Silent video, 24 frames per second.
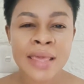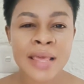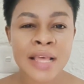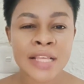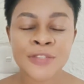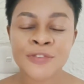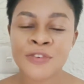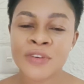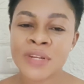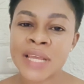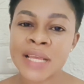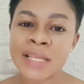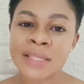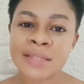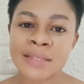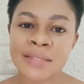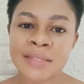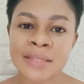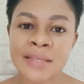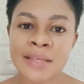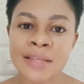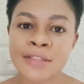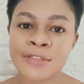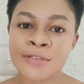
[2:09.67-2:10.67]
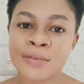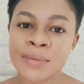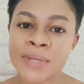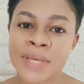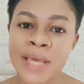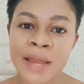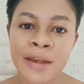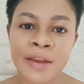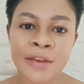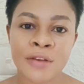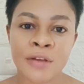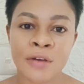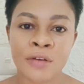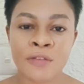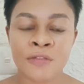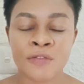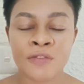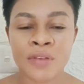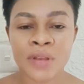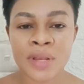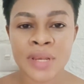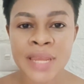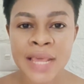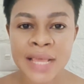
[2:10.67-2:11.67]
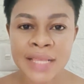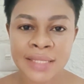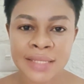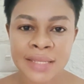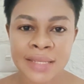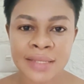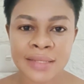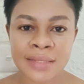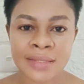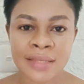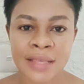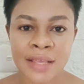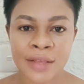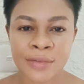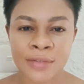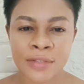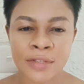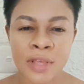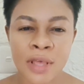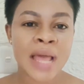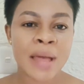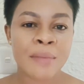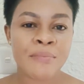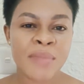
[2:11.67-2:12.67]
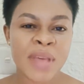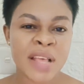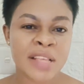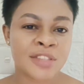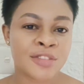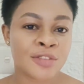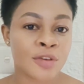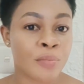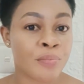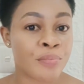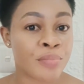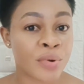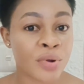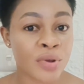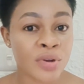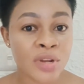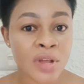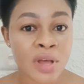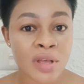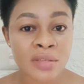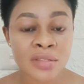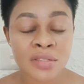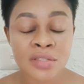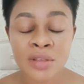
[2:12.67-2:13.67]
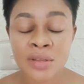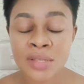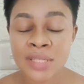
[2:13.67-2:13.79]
It exfoliates the skin to get rid of dead skin cells that makes your products,